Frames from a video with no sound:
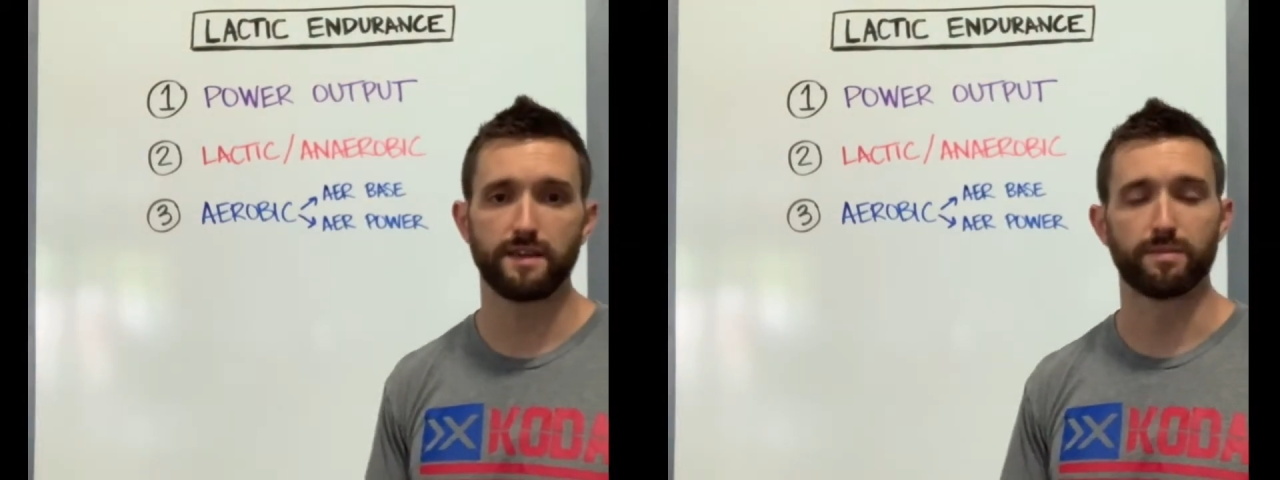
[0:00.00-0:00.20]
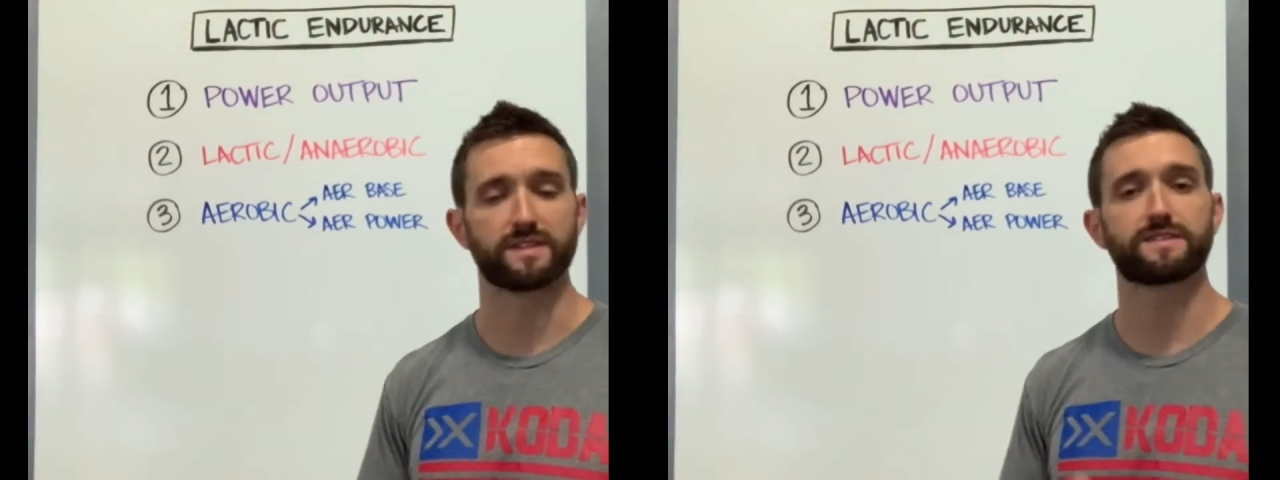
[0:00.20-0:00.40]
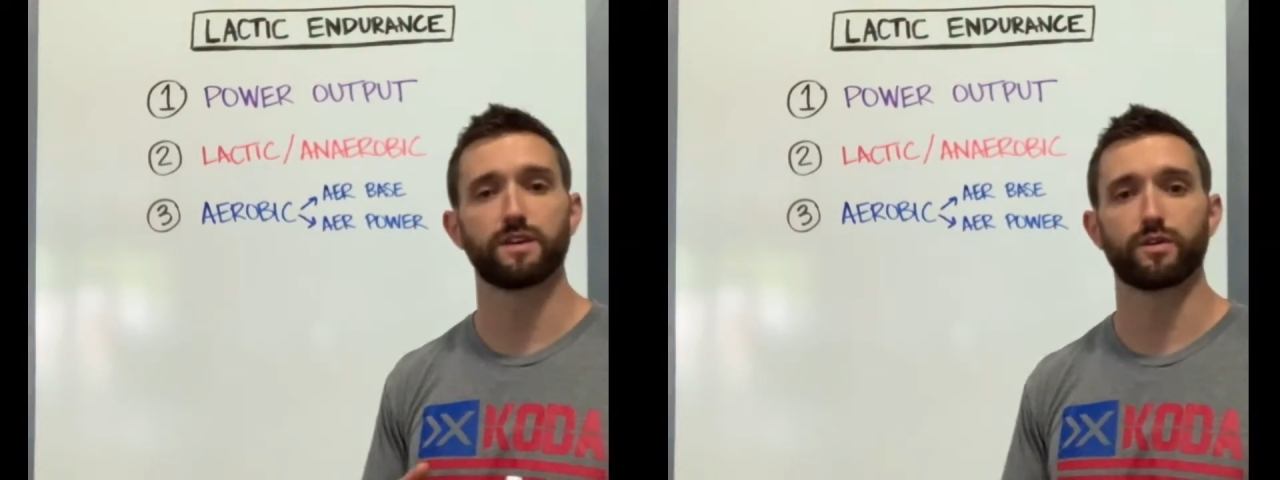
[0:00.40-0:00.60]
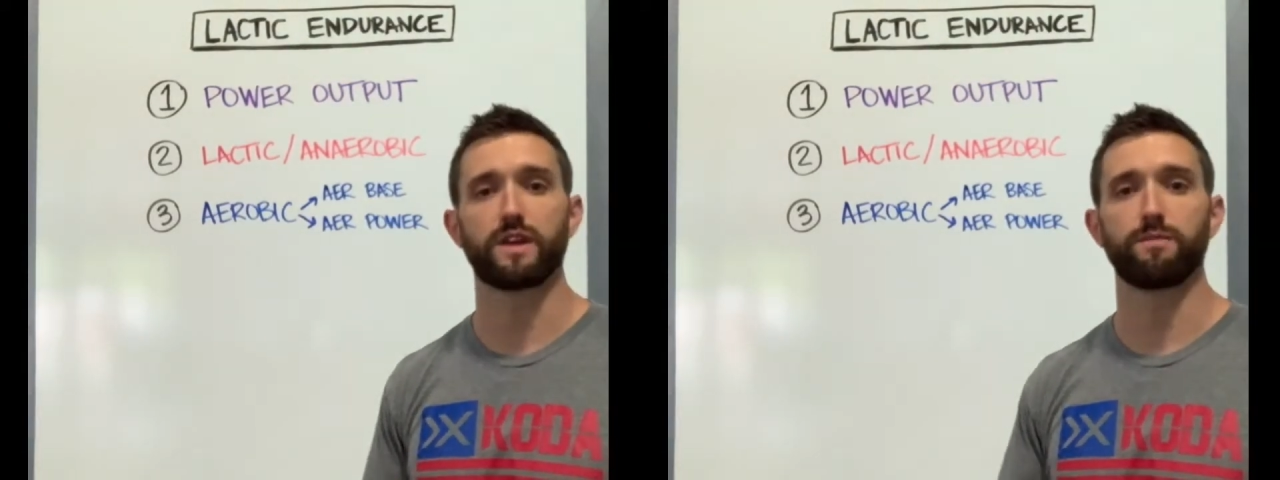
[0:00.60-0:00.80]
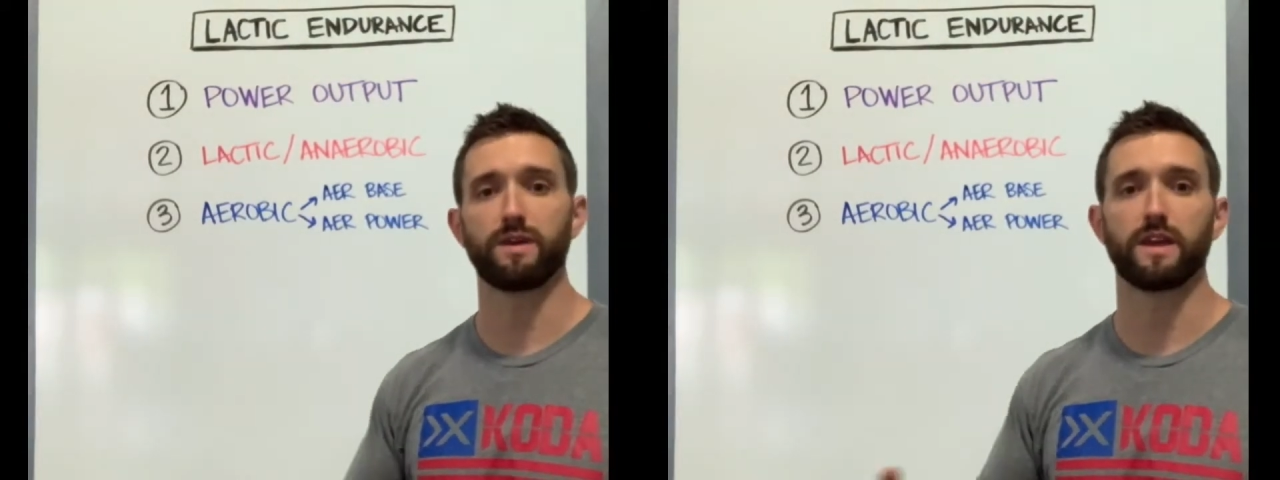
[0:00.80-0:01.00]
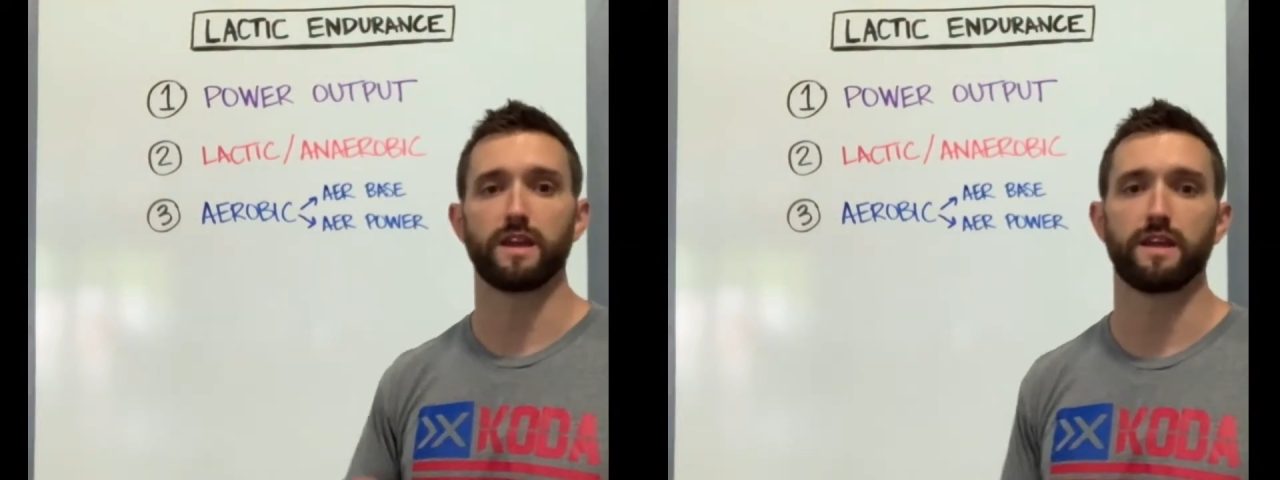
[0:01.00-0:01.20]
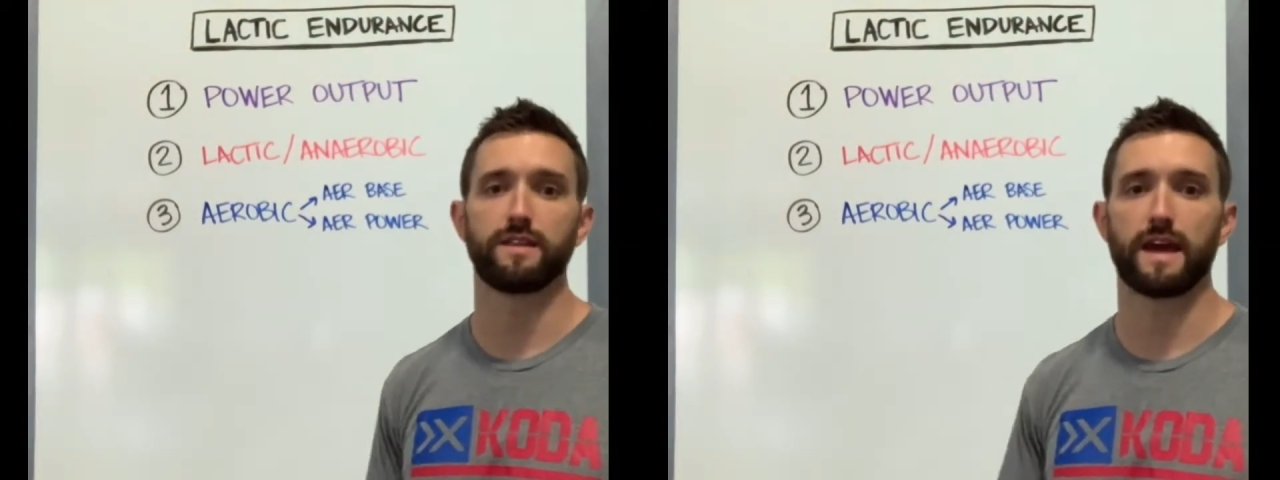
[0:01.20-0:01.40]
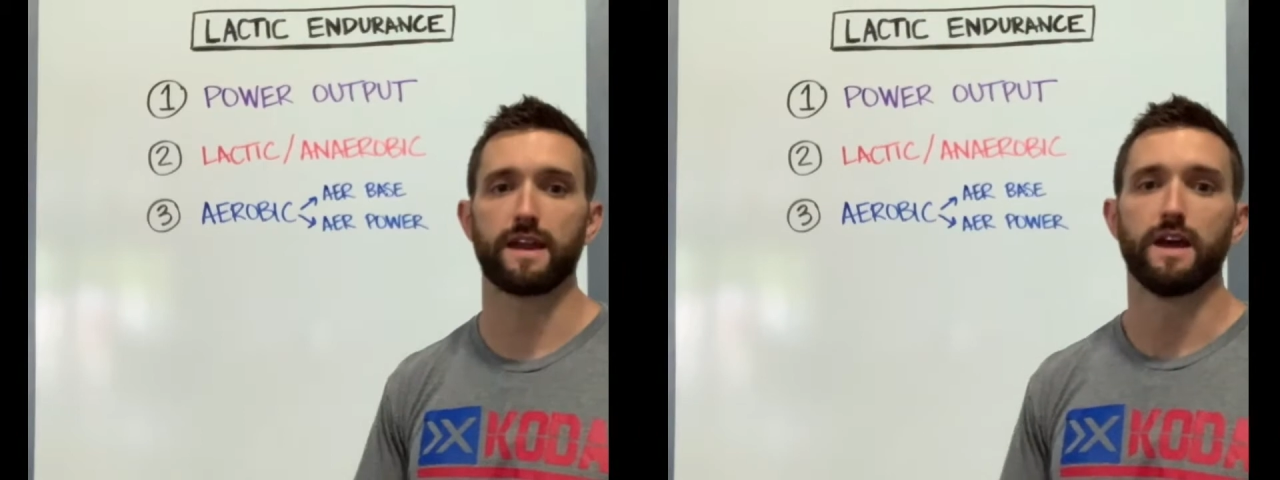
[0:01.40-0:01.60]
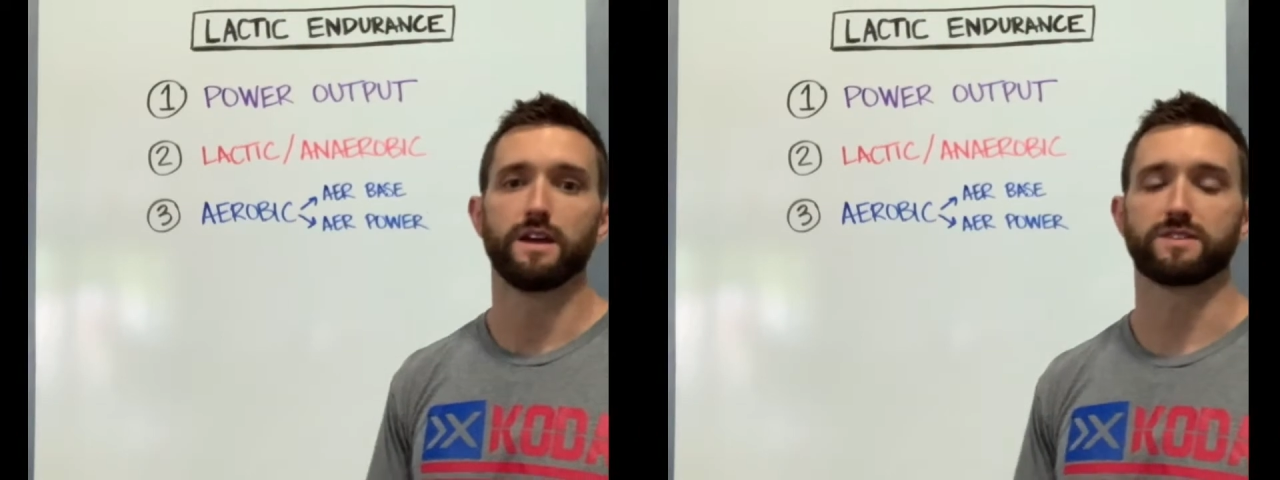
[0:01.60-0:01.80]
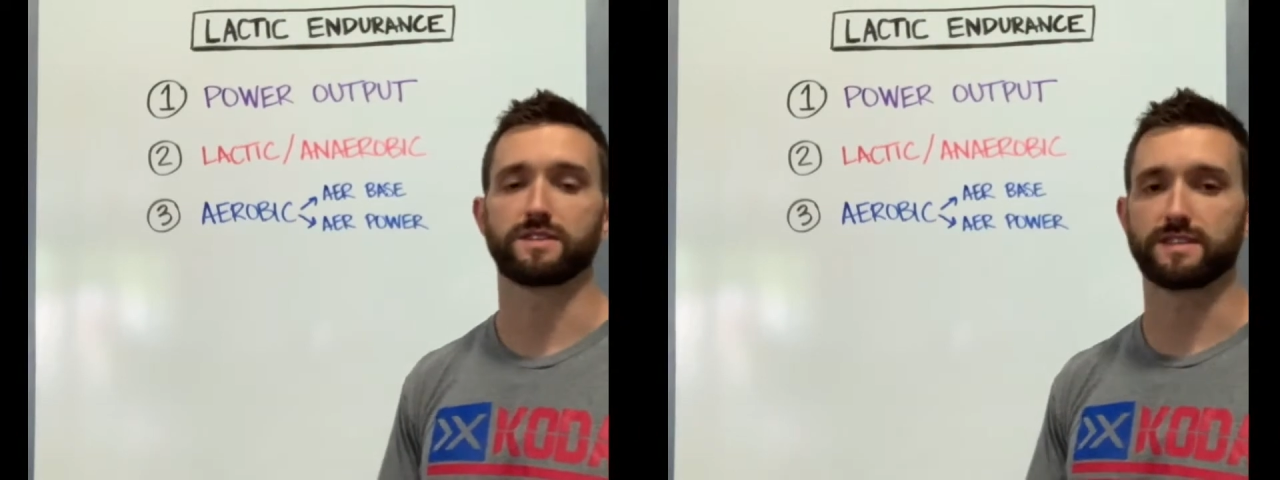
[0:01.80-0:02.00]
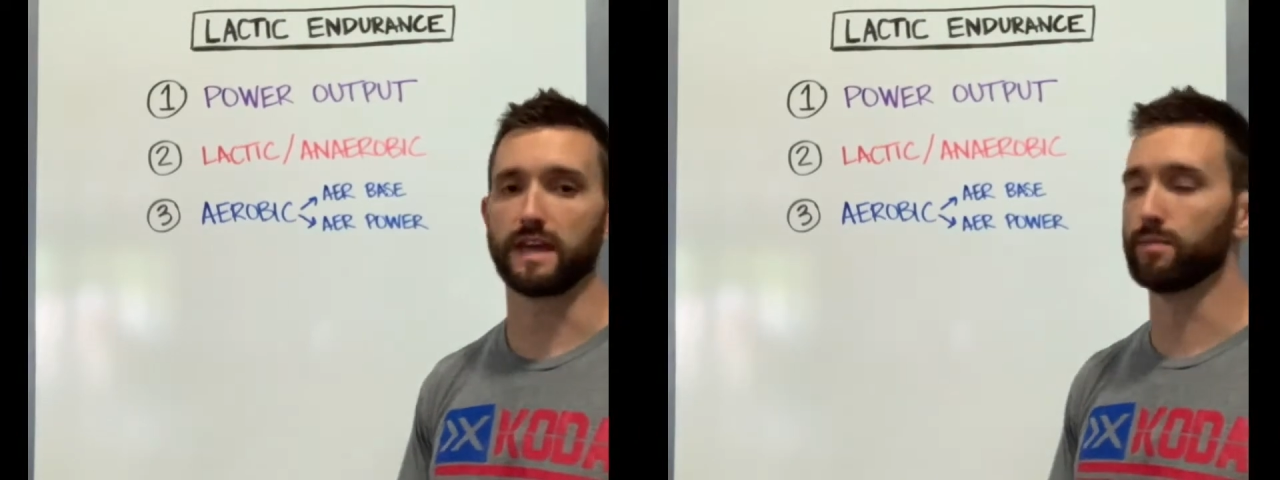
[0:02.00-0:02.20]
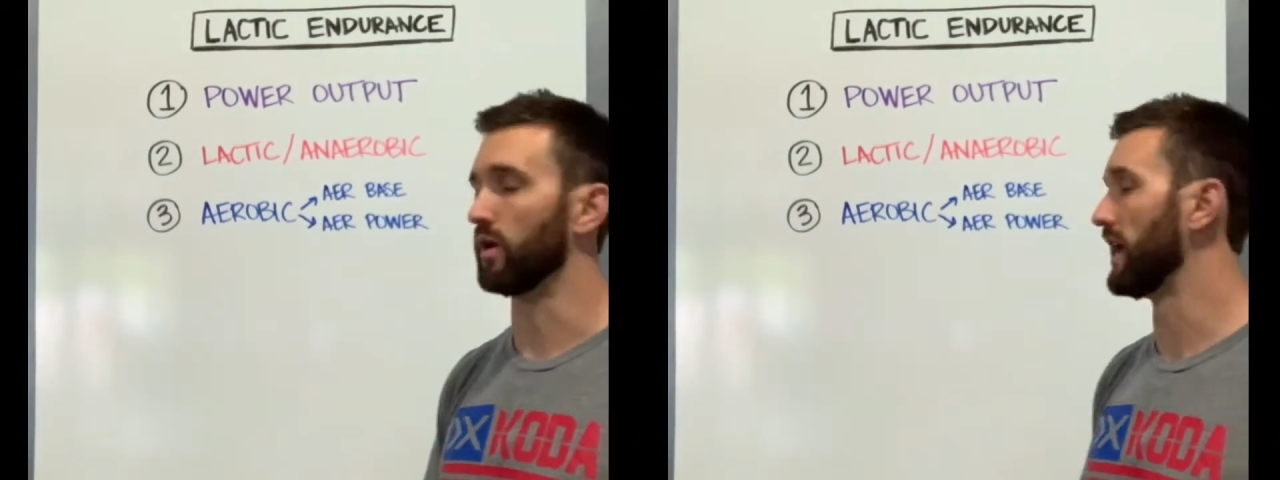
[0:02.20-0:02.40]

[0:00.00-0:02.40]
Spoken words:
but still keeping it in that sustainable